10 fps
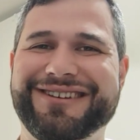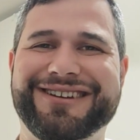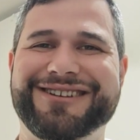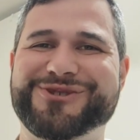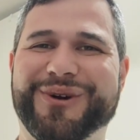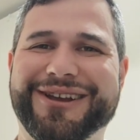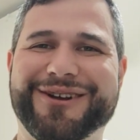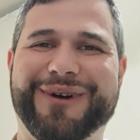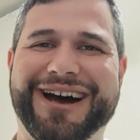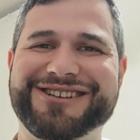enjoying
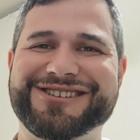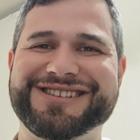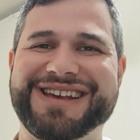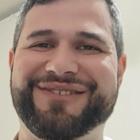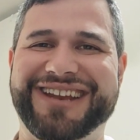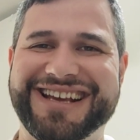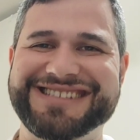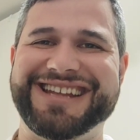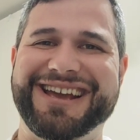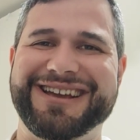your watches. Have a nice day.